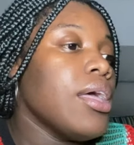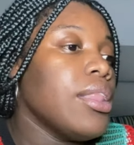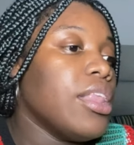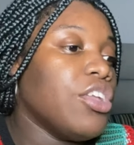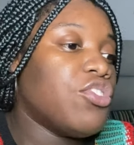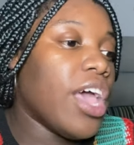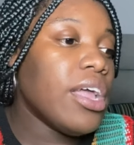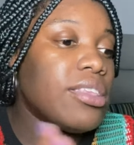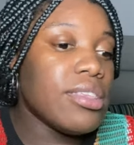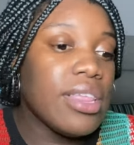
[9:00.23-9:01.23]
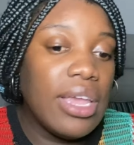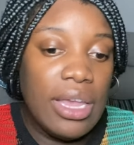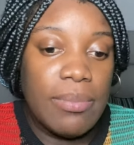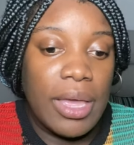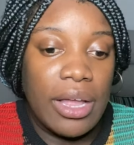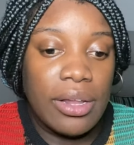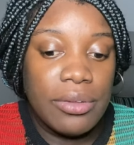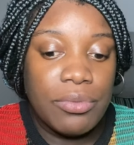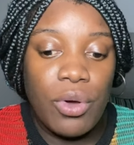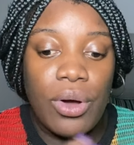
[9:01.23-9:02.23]
They checked the email
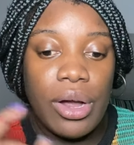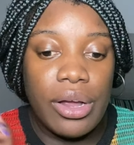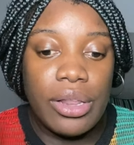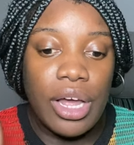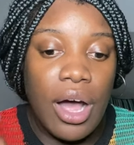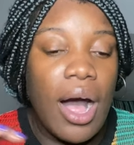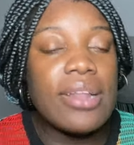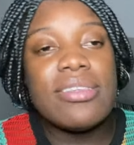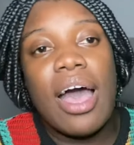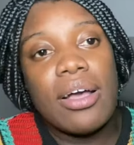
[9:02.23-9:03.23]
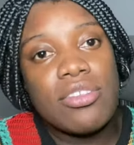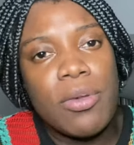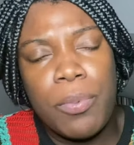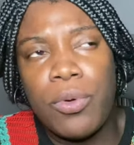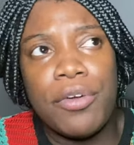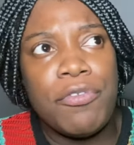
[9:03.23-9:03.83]
or the contact support